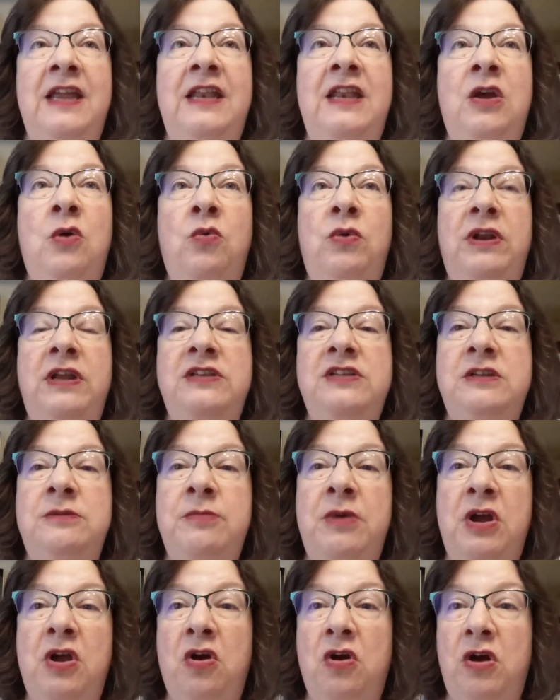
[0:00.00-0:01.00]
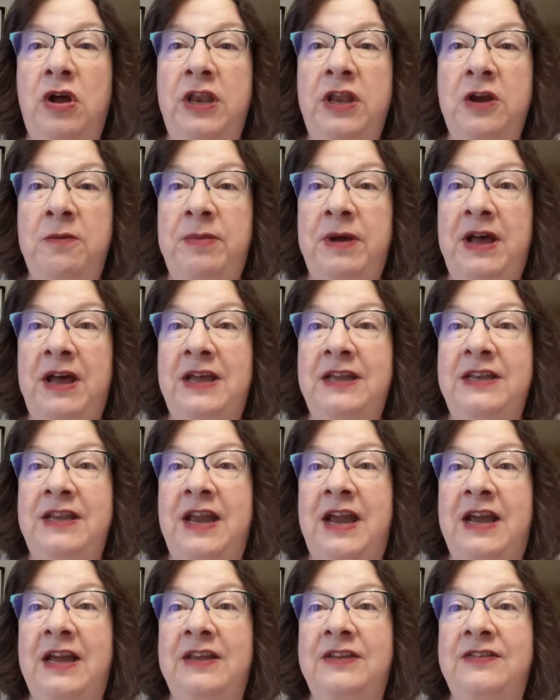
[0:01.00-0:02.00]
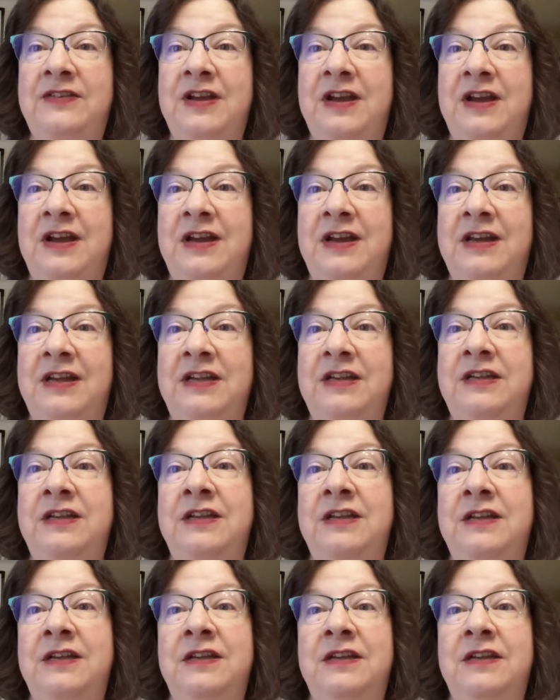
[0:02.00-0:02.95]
Now, when I did my audio podcast, I